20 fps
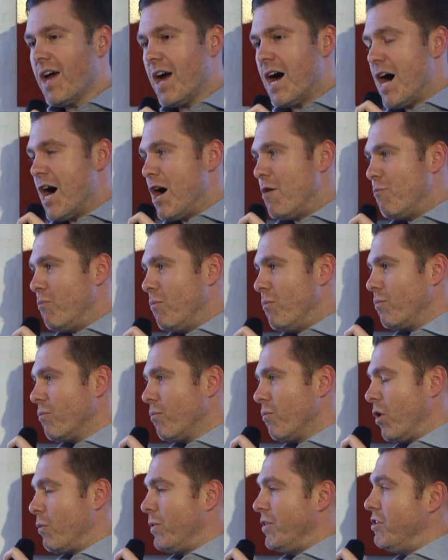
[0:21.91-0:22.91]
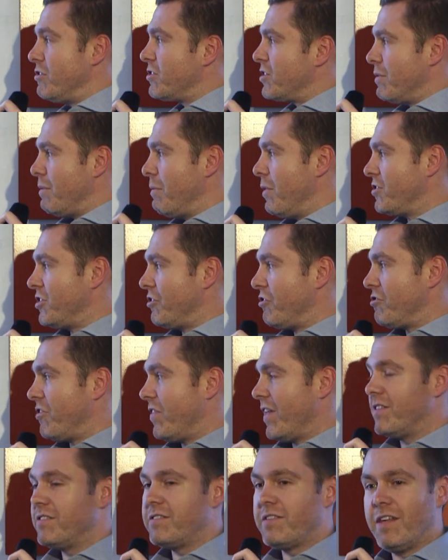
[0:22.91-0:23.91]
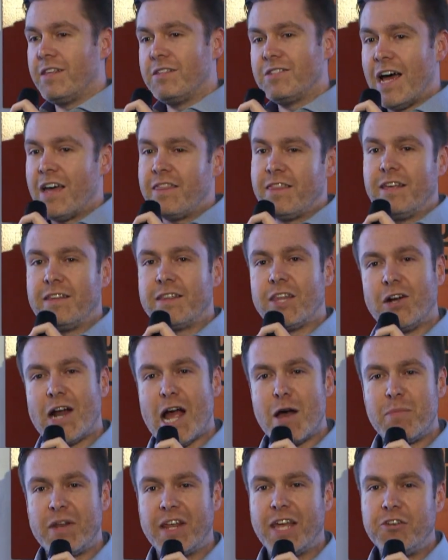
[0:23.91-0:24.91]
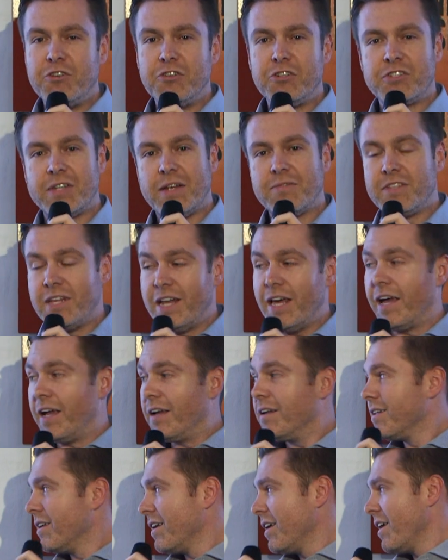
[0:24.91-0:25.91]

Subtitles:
where we do some of the most interesting things, I think, that are happening at UNICEF today.